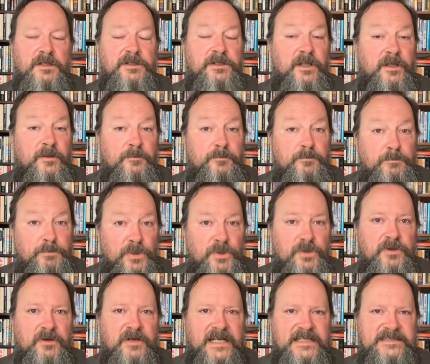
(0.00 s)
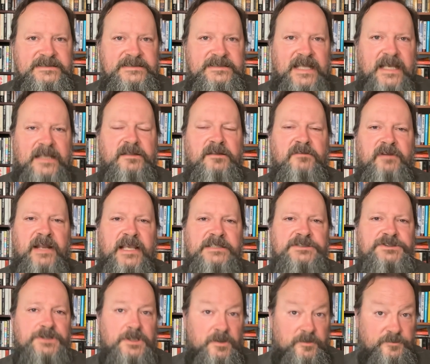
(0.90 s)
the Bucharest
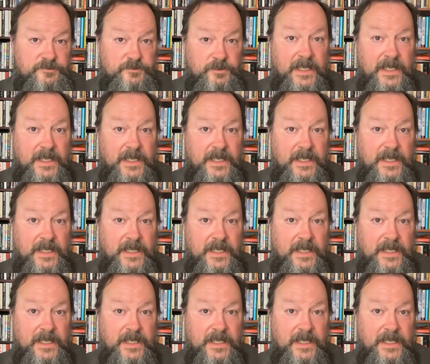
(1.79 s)
Declaration of